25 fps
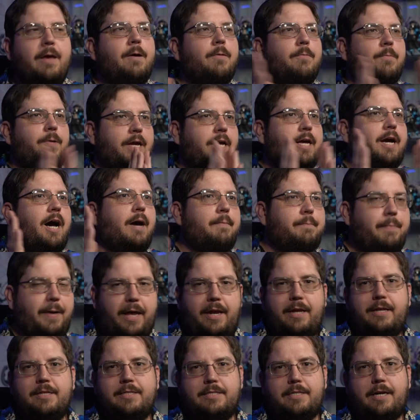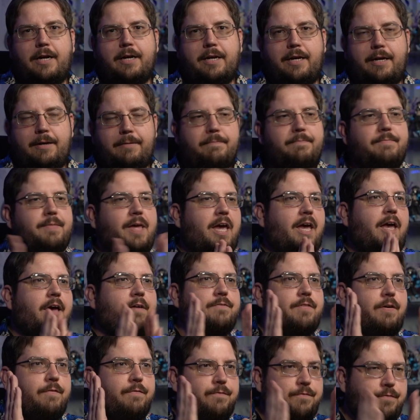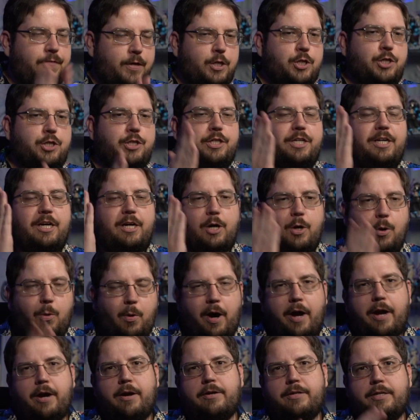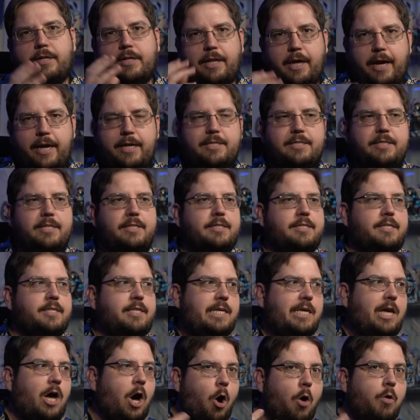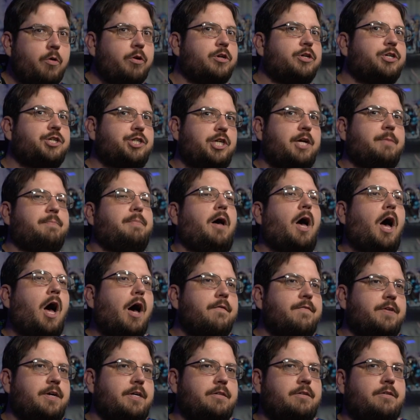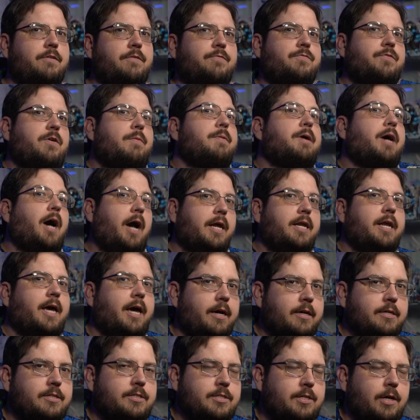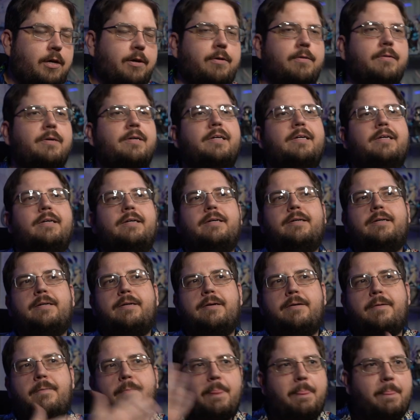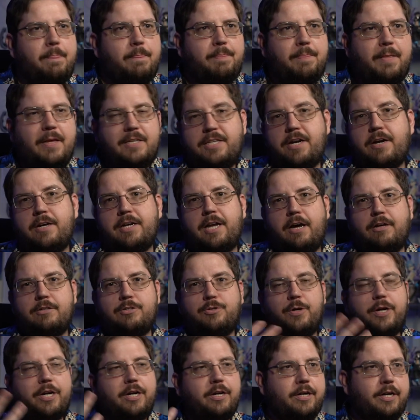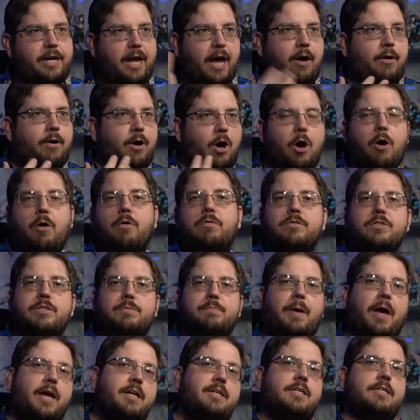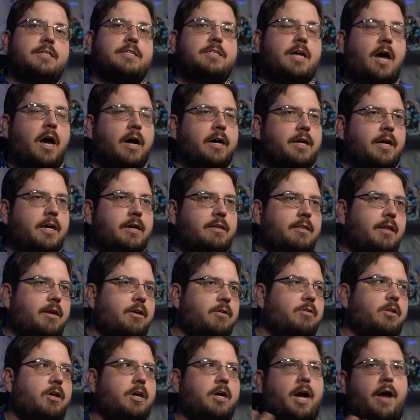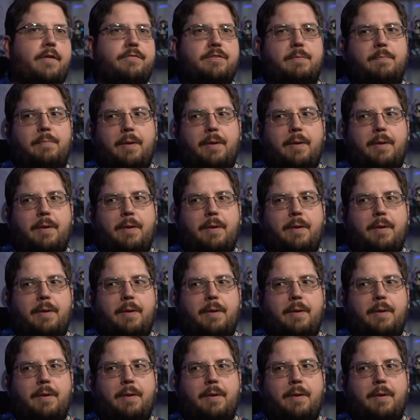we got Panty and Stocking. They have officially acquired the license, the ownership of it from Gainax. So it's there now. Trigger now owns Panty and Stocking. They no longer have to